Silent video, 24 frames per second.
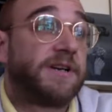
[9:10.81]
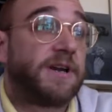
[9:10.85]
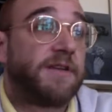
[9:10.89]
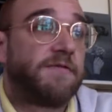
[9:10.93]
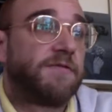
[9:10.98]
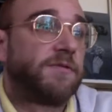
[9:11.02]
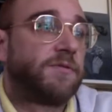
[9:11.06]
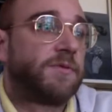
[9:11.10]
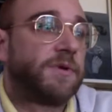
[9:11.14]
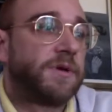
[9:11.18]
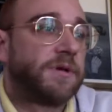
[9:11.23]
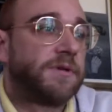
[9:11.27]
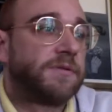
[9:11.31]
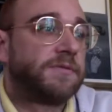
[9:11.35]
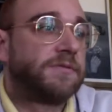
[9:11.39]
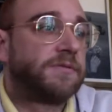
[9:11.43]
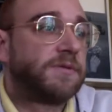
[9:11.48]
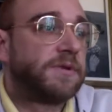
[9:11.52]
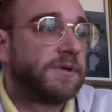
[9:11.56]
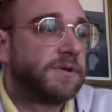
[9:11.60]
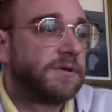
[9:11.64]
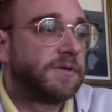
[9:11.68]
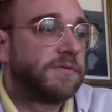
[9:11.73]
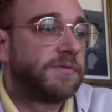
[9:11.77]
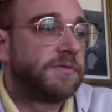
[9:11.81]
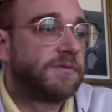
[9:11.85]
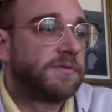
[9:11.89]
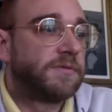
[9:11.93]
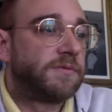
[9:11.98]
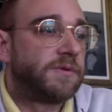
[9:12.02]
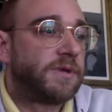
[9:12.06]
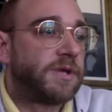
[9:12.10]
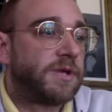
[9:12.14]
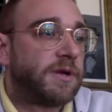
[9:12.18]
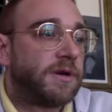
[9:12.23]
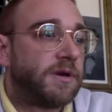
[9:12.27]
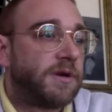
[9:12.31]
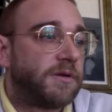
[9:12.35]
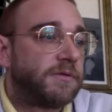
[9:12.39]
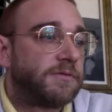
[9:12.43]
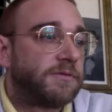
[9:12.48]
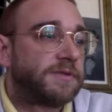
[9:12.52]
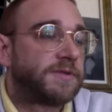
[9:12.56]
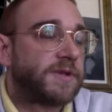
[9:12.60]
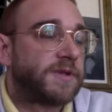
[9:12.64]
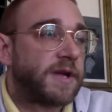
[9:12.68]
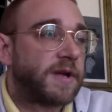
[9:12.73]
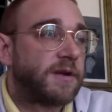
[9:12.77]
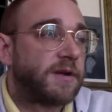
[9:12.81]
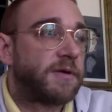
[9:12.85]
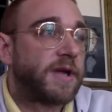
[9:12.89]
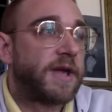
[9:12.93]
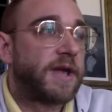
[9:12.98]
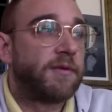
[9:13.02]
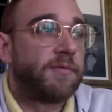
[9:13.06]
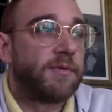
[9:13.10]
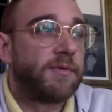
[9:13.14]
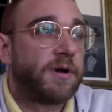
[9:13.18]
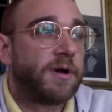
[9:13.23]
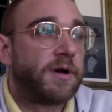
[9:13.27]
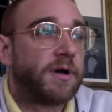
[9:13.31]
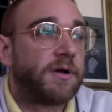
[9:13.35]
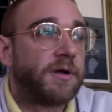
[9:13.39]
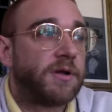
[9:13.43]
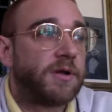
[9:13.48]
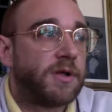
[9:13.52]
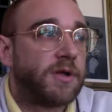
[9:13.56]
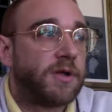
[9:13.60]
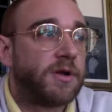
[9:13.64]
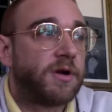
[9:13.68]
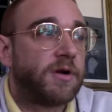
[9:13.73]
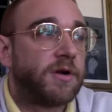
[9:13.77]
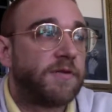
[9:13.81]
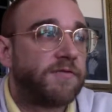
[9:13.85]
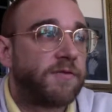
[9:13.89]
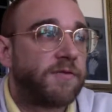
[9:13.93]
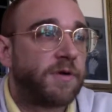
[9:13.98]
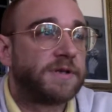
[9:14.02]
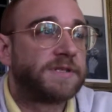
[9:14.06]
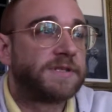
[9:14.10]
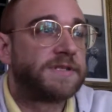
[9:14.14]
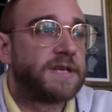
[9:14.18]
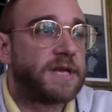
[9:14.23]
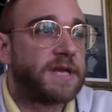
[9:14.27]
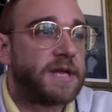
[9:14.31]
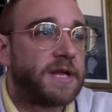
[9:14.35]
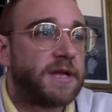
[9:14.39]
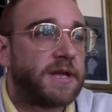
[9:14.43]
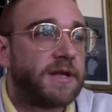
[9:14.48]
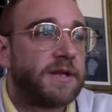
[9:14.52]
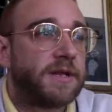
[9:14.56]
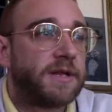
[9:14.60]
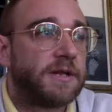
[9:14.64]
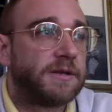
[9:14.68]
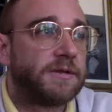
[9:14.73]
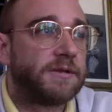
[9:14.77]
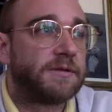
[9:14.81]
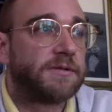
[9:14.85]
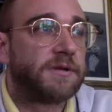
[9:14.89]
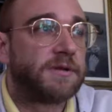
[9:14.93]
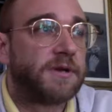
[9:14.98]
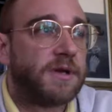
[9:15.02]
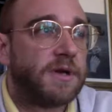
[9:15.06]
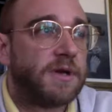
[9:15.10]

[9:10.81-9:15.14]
Everyone, was like, okay, well, you're 14,